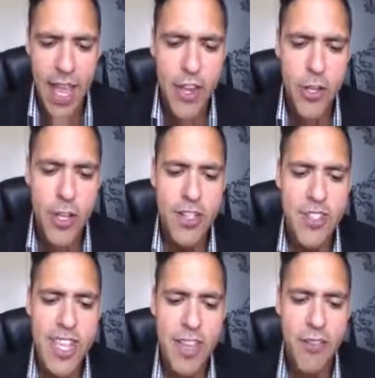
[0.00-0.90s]
And then you can
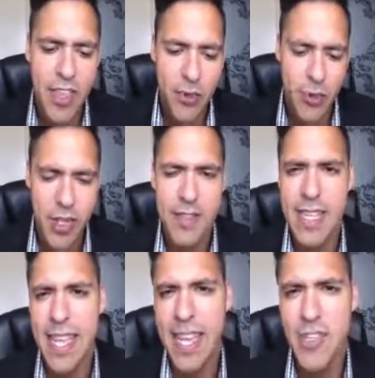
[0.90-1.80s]
save the audience
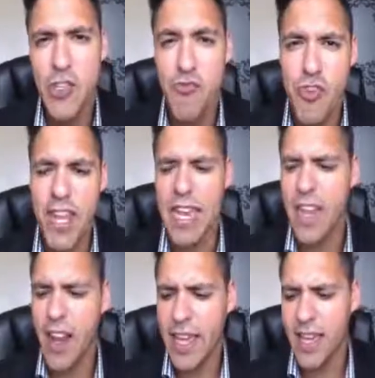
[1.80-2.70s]
in case you
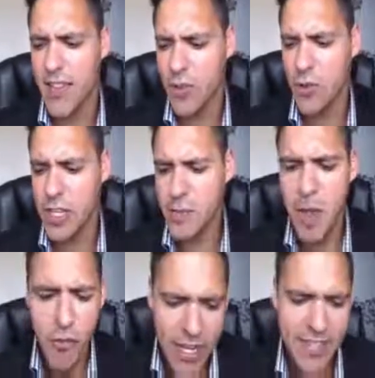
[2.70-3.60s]
really like the audience.
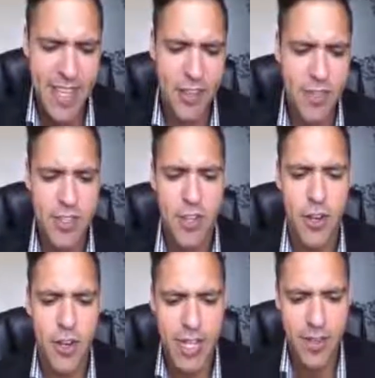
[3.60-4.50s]
I've already saved it, so I
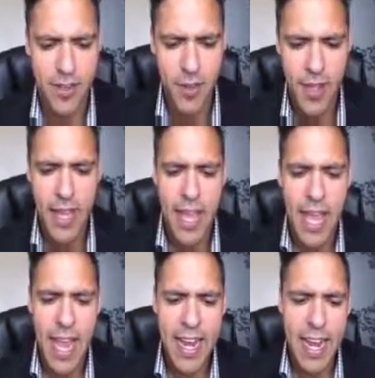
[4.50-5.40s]
don't need to.
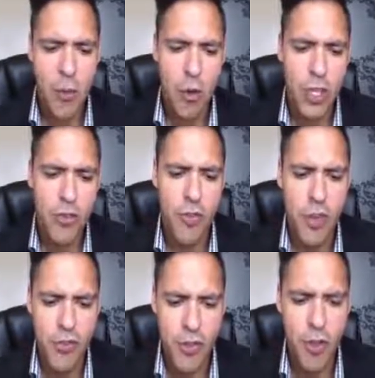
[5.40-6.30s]
And now what you've
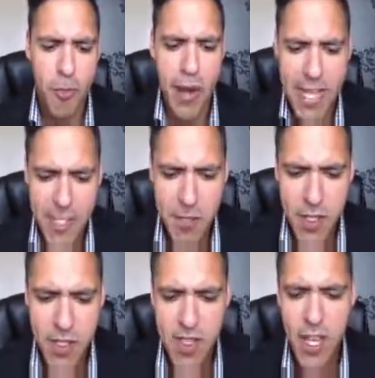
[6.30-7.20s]
got, if you've got
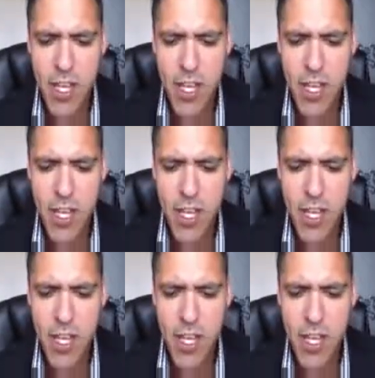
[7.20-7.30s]
placements,